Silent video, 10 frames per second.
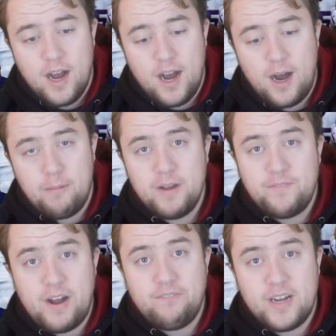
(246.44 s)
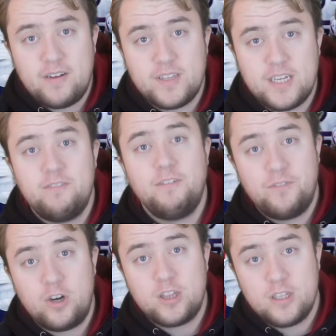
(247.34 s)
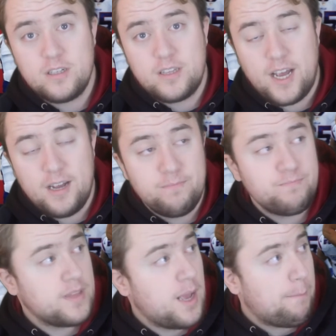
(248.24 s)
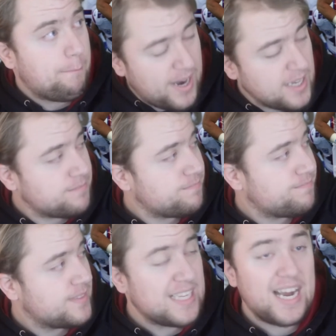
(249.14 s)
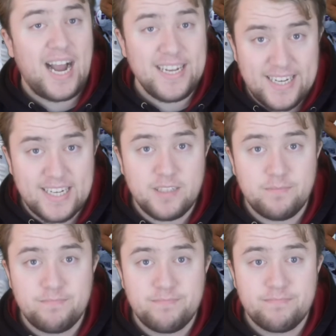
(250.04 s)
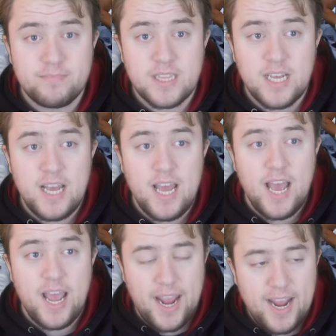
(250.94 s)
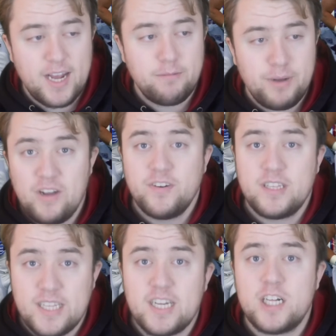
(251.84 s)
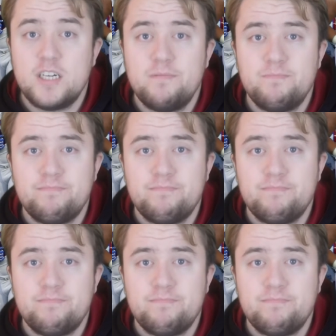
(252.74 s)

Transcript: um, if I found this for Thursday. But I didn't. And Pippa Theo,